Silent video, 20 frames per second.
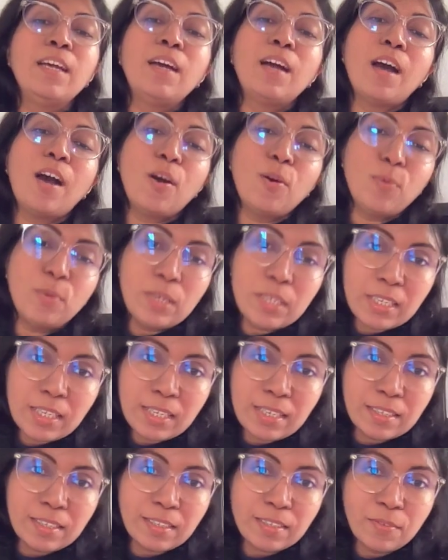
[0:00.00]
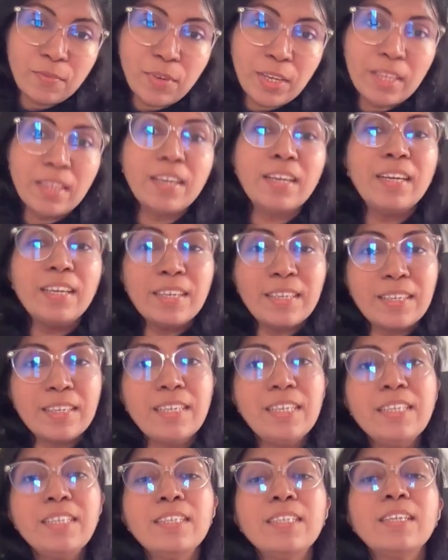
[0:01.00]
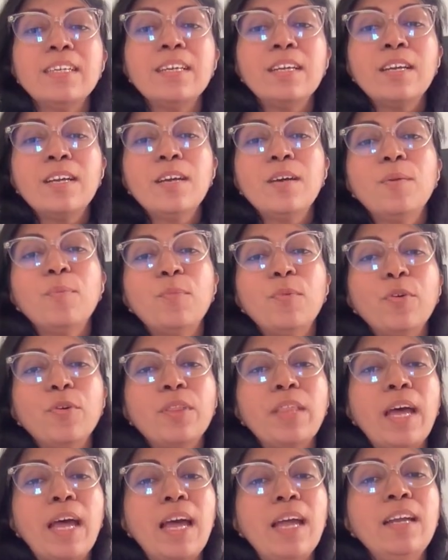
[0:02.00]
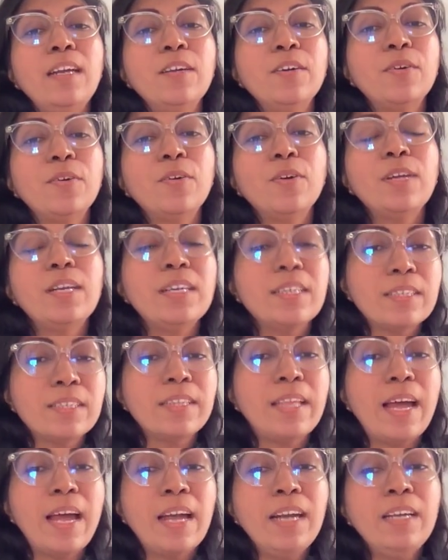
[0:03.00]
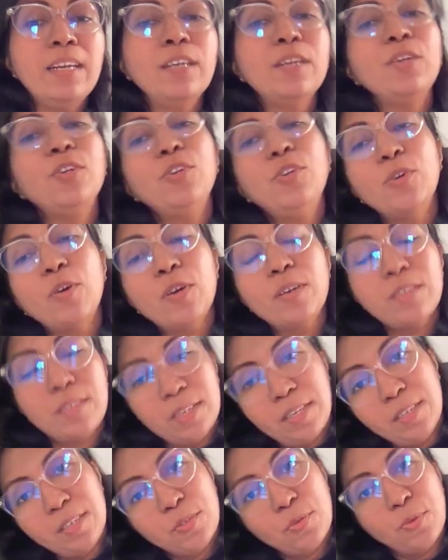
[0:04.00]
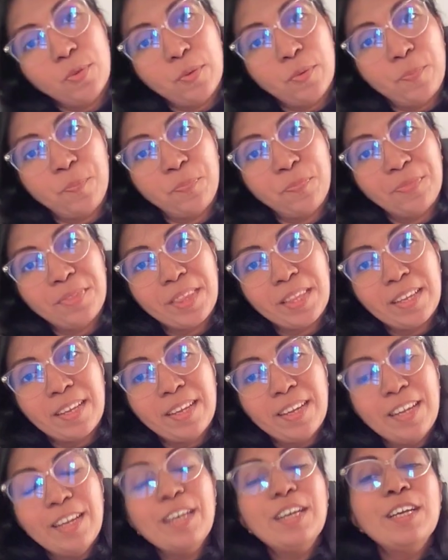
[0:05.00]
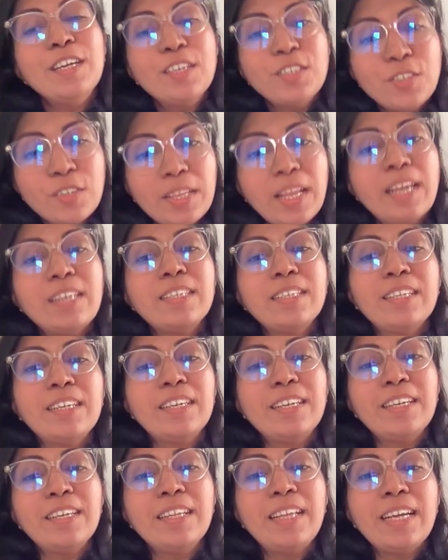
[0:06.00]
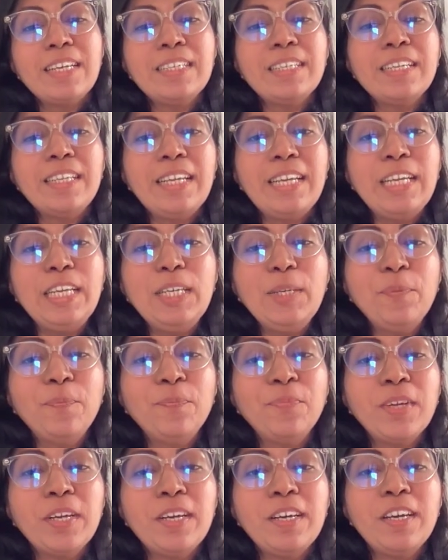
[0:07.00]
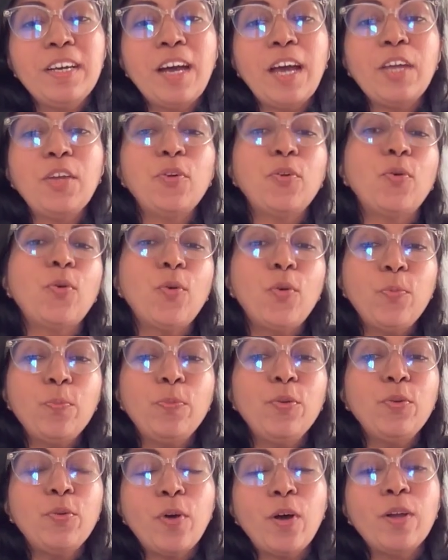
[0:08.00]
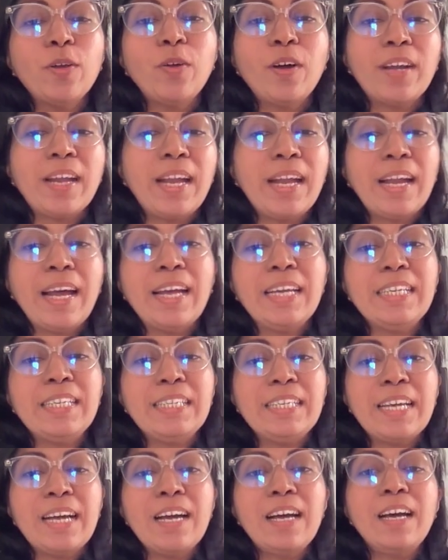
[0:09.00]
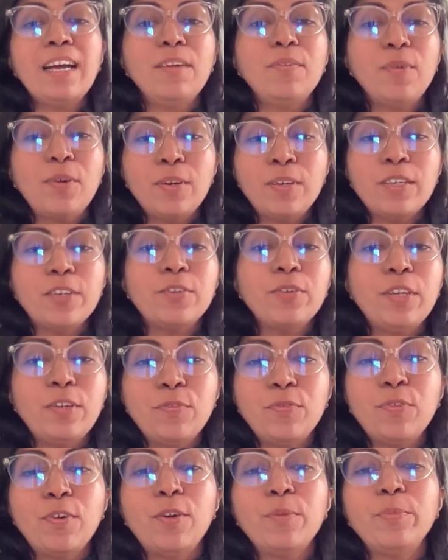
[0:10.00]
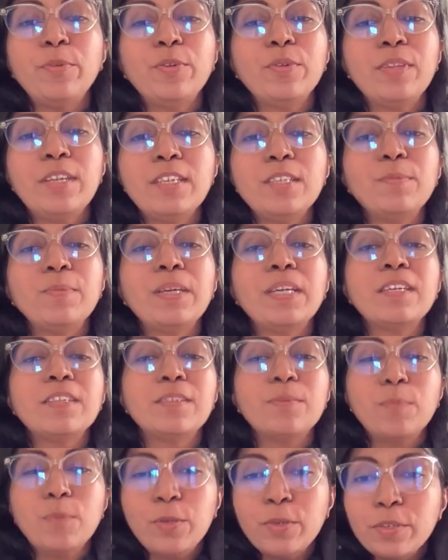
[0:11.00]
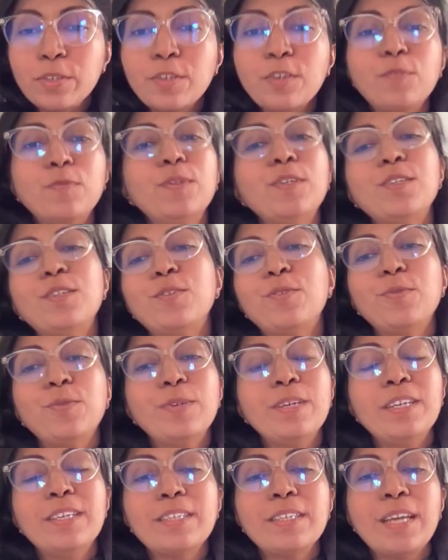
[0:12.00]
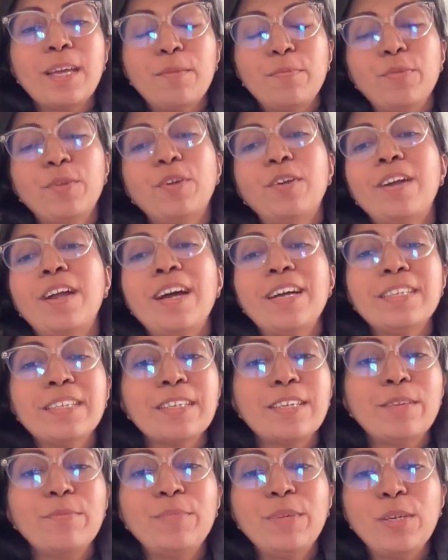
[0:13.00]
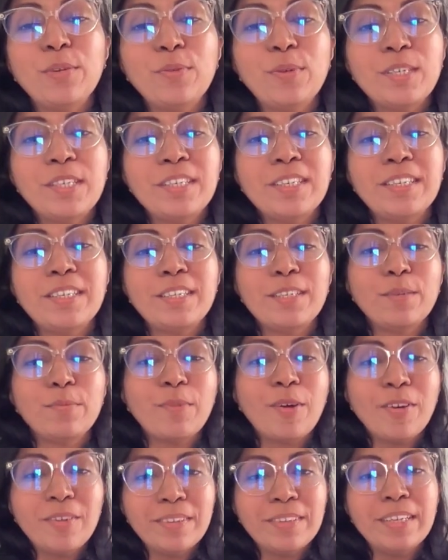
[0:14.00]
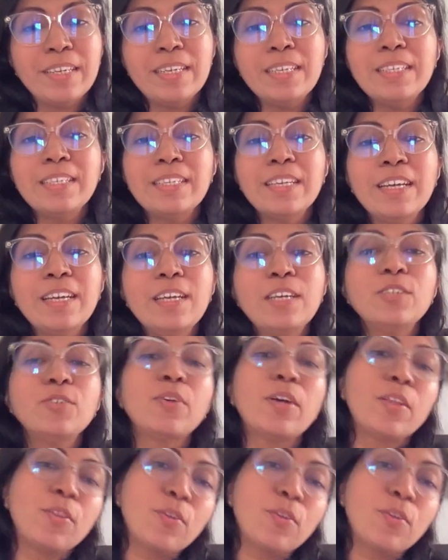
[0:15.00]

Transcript: how it is, whether it is more than or less than your set score. So that's the thing. I hope you all got an idea. I wanted to inform you this because most of the students kept on asking me questions about this. So I